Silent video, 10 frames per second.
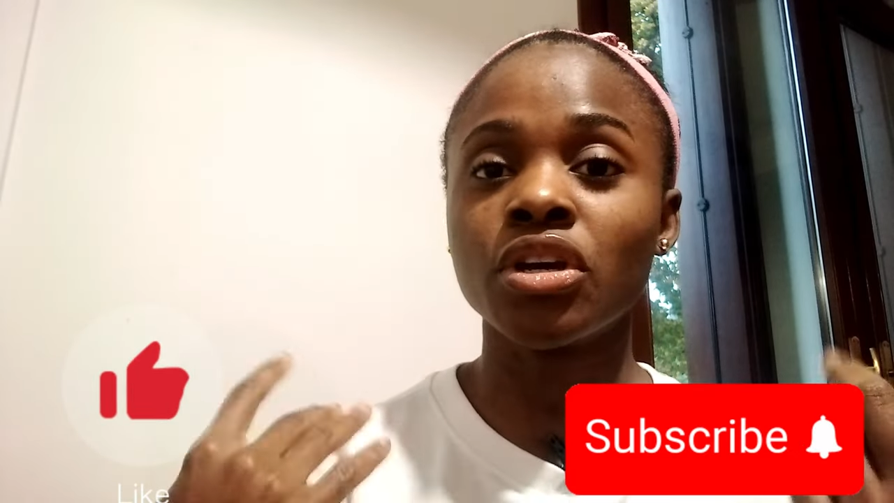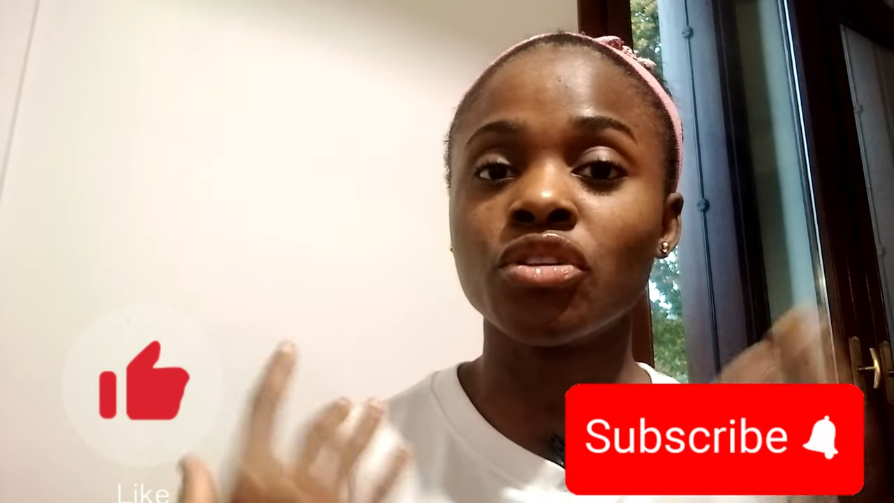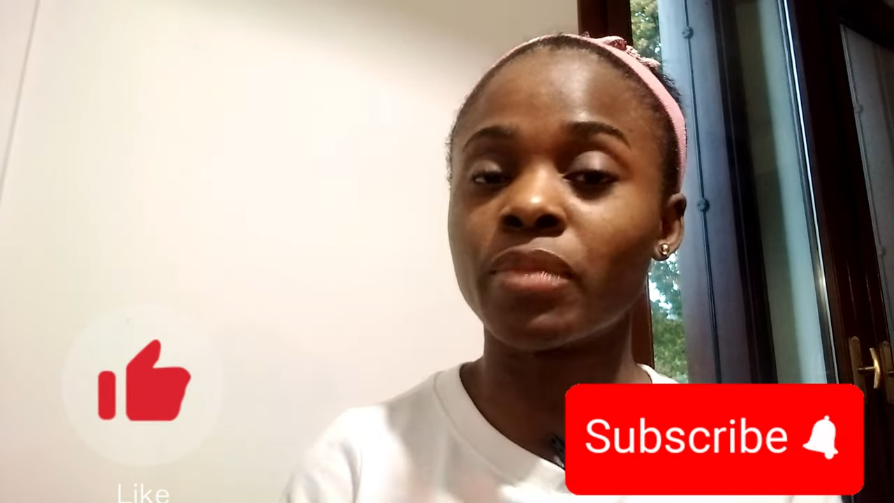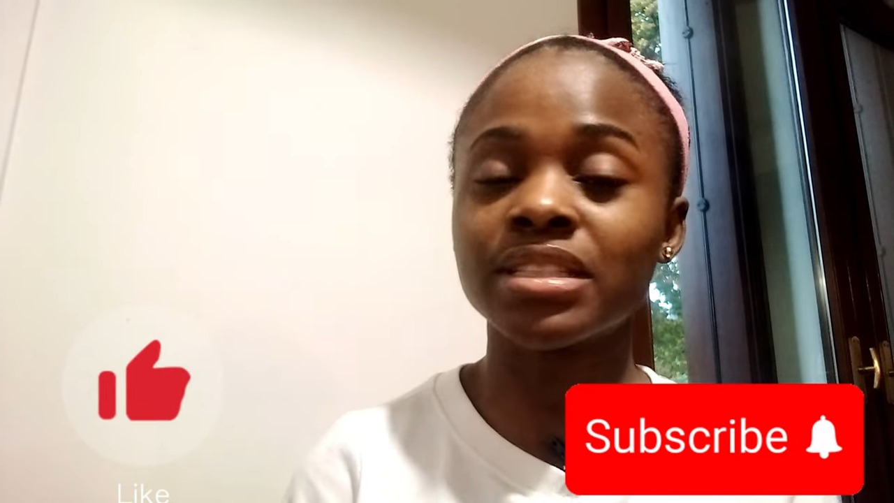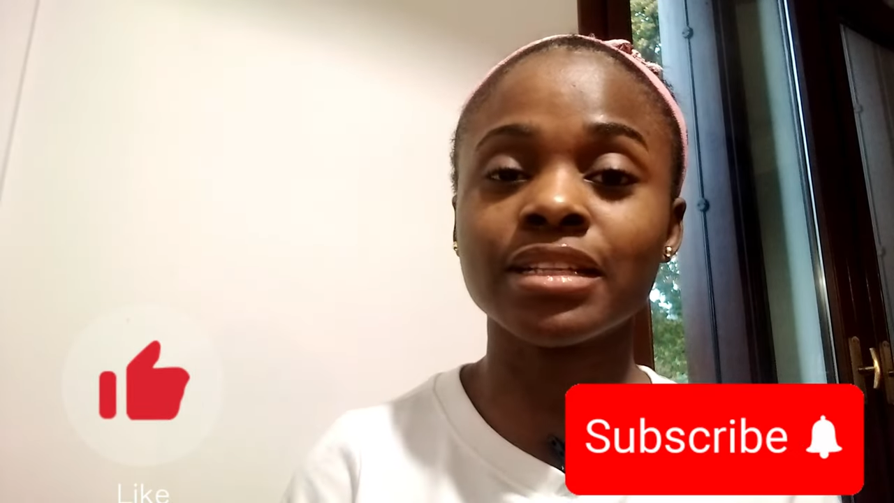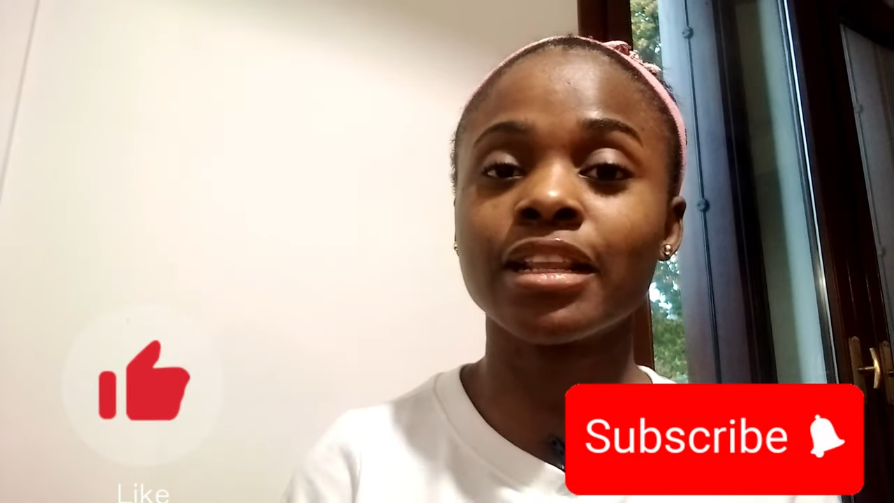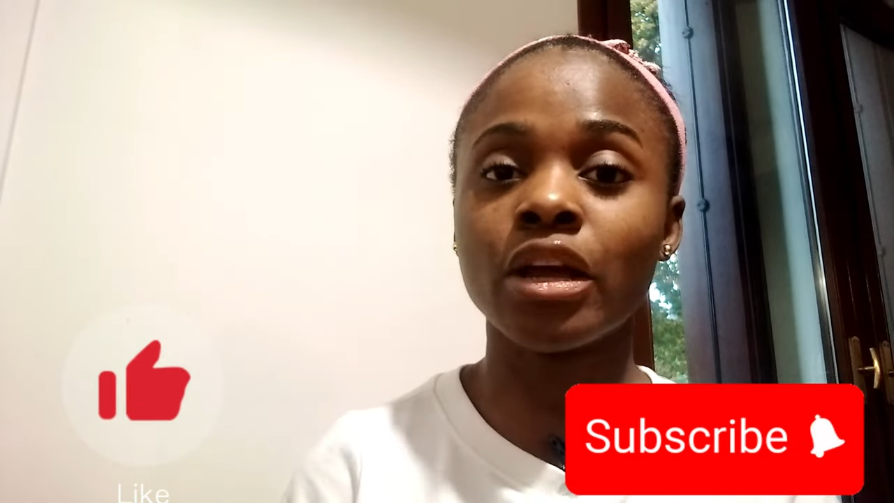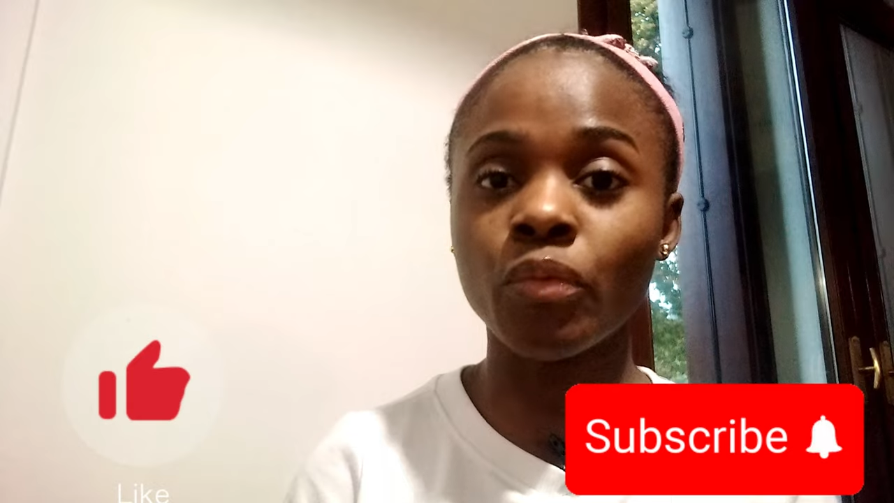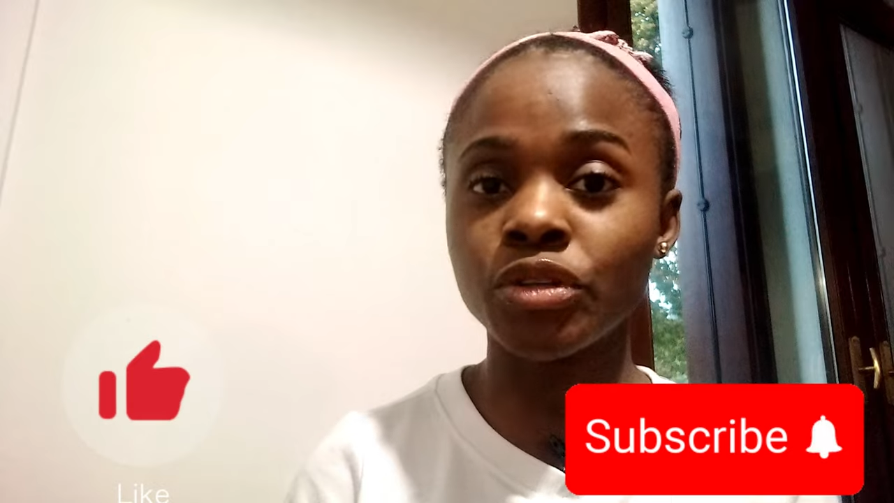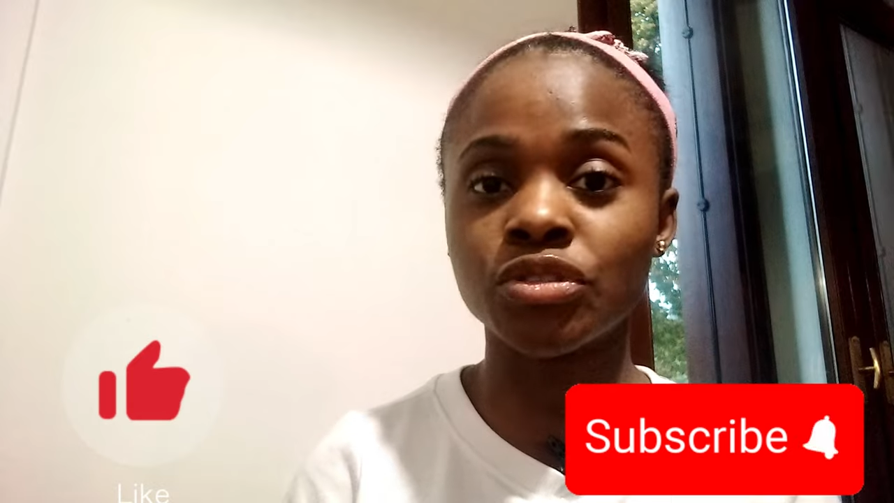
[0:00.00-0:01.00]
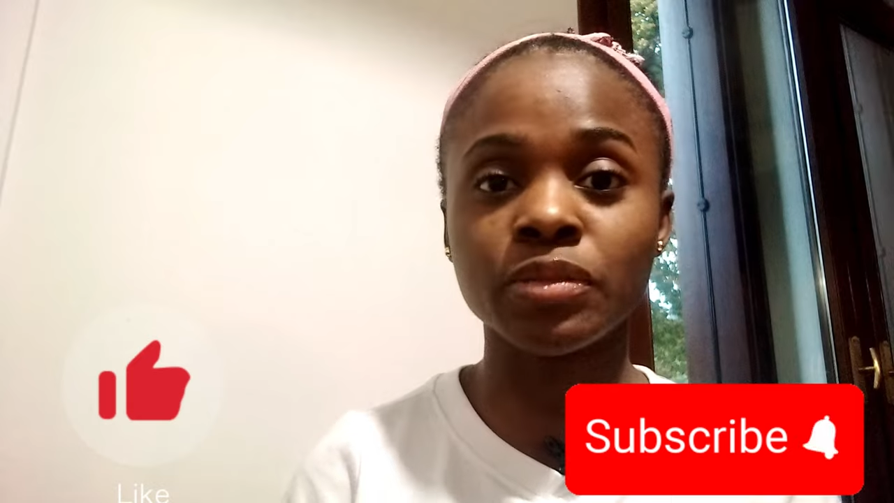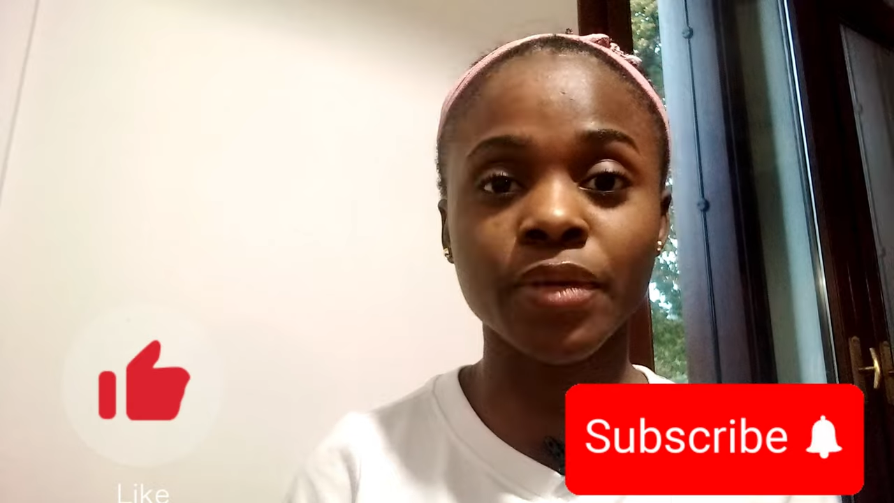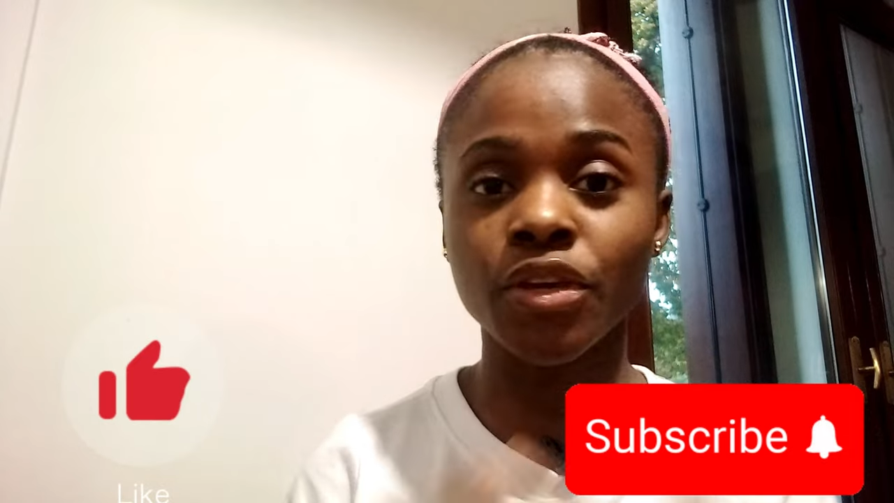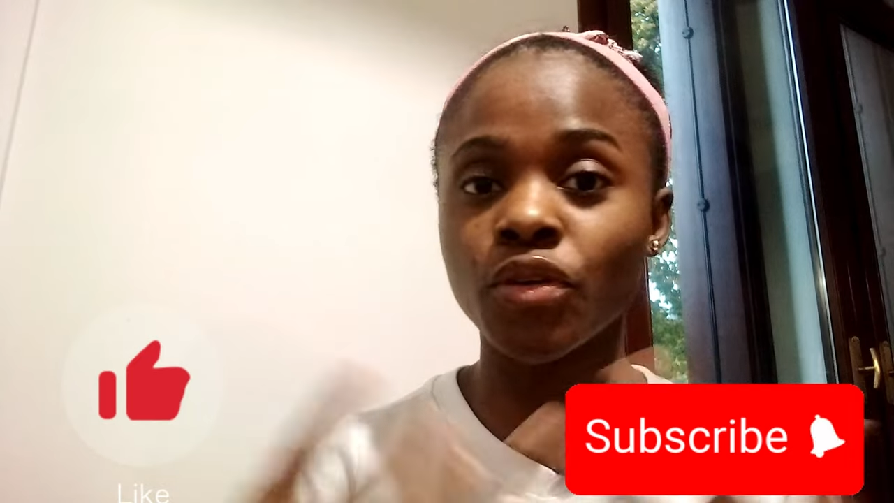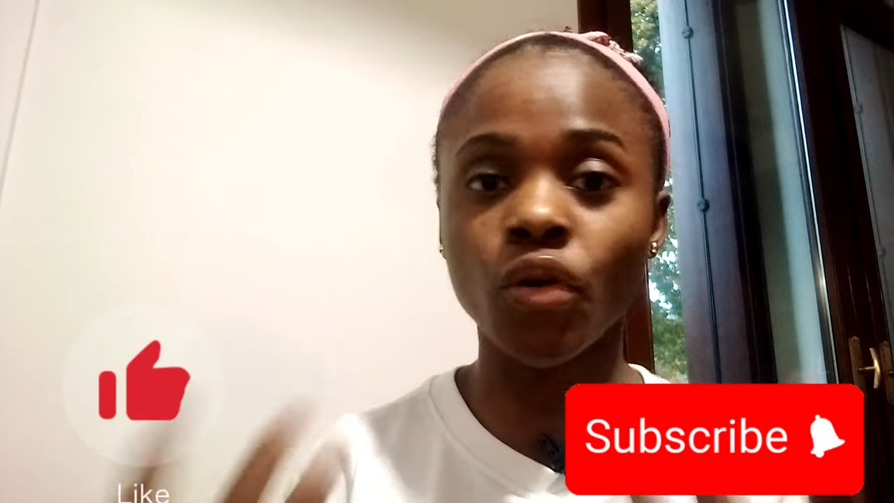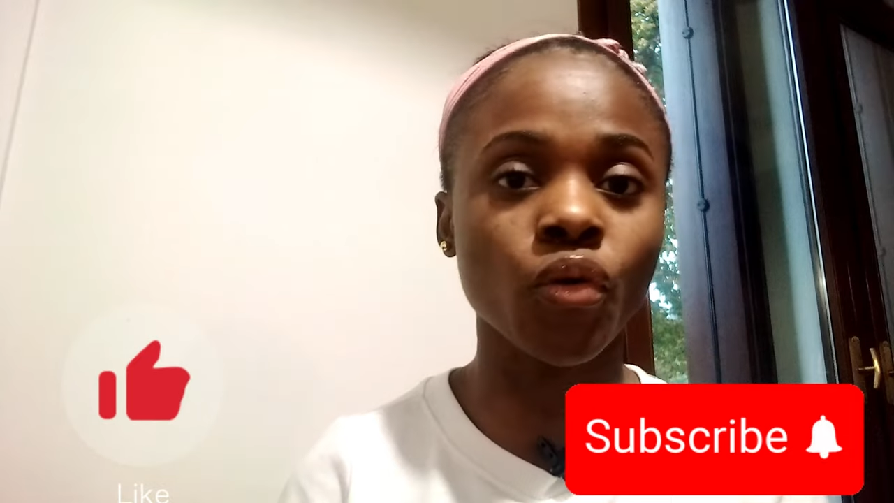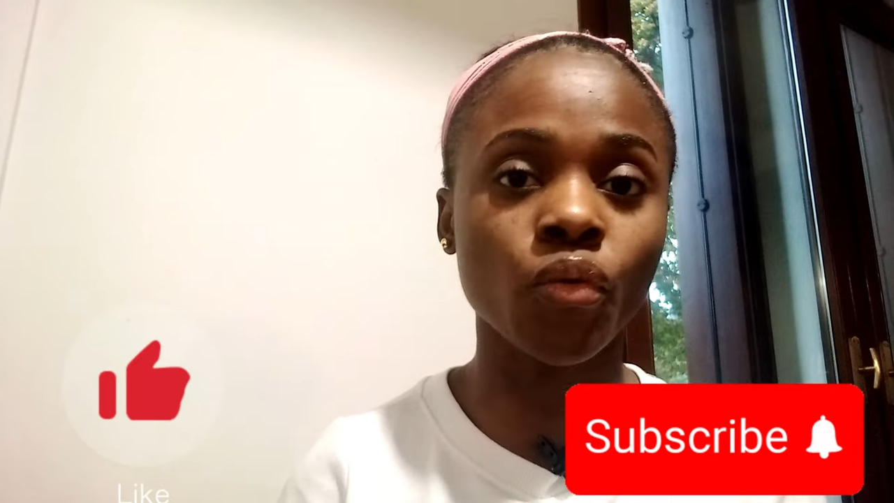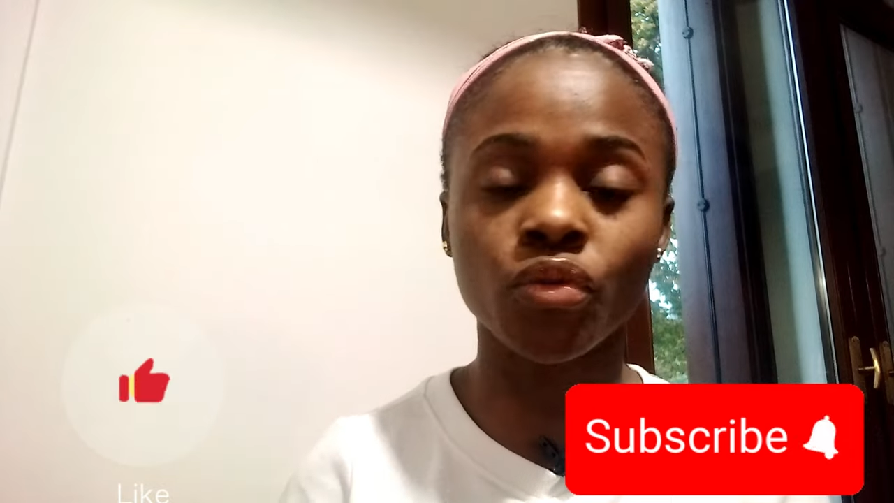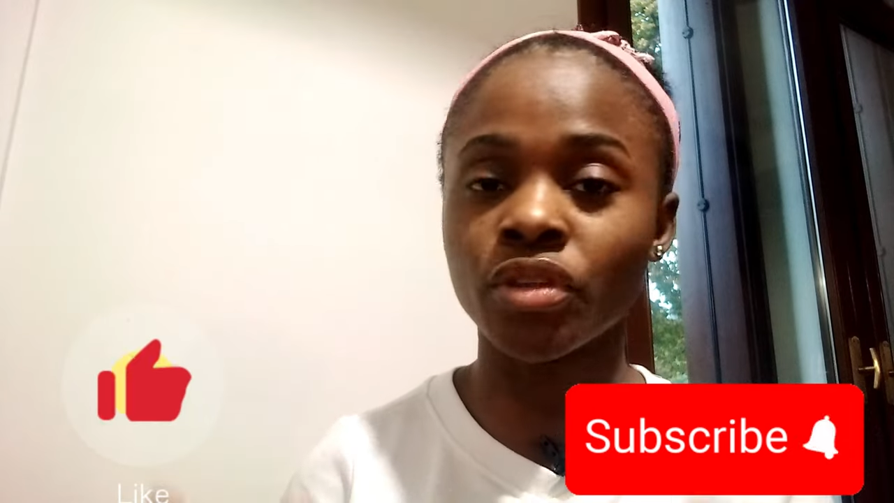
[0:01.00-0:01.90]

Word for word: No matter the language you speak or